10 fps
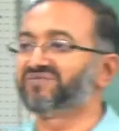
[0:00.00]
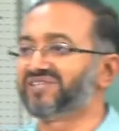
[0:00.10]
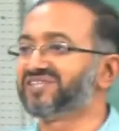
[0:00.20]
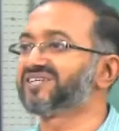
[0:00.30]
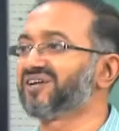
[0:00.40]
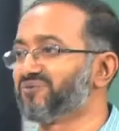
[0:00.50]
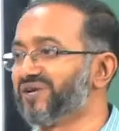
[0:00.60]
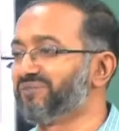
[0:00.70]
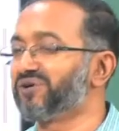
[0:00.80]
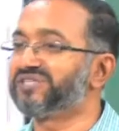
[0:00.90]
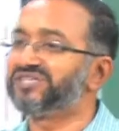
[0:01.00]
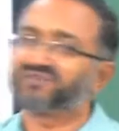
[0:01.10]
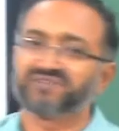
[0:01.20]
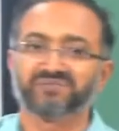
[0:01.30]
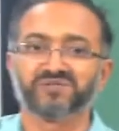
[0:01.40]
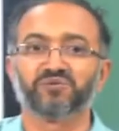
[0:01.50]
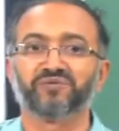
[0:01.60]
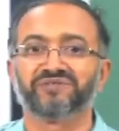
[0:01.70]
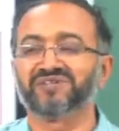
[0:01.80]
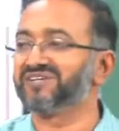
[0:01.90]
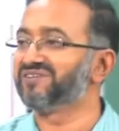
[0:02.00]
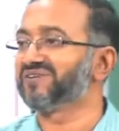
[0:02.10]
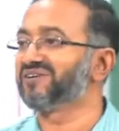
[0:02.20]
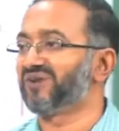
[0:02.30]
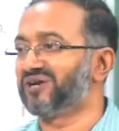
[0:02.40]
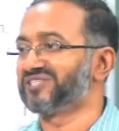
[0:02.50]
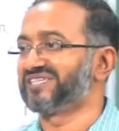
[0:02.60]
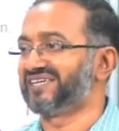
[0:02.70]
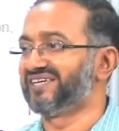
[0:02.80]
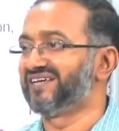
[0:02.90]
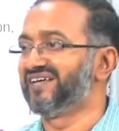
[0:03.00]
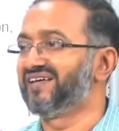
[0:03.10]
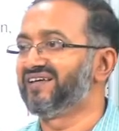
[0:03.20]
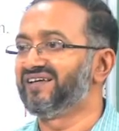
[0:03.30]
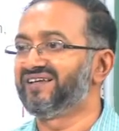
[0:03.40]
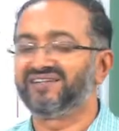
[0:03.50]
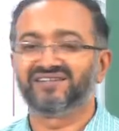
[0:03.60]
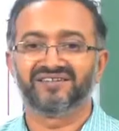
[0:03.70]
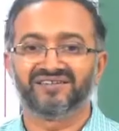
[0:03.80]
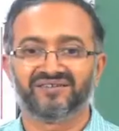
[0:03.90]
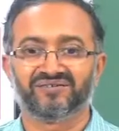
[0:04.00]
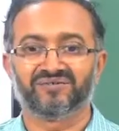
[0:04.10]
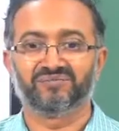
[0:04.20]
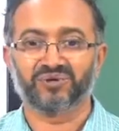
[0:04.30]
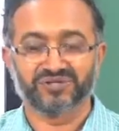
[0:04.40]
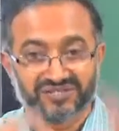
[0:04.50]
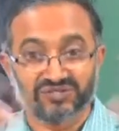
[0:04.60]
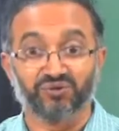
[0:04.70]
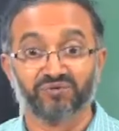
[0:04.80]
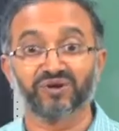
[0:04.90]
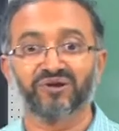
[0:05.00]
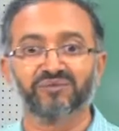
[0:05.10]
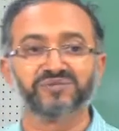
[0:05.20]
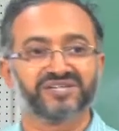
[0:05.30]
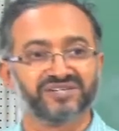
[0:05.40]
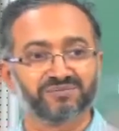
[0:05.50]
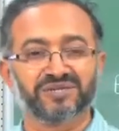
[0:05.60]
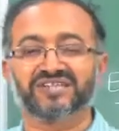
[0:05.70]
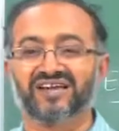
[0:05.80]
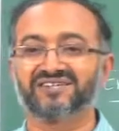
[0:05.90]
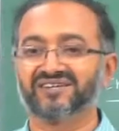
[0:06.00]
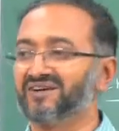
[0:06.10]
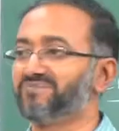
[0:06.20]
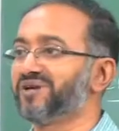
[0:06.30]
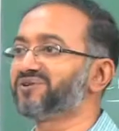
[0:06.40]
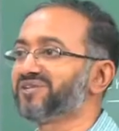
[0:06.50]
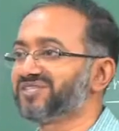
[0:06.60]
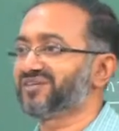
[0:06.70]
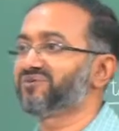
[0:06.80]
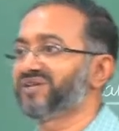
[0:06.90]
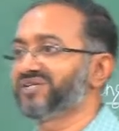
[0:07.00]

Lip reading: with the surrounding, because each of them is moving with a different velocity, because this overall object is much larger compared to the surrounding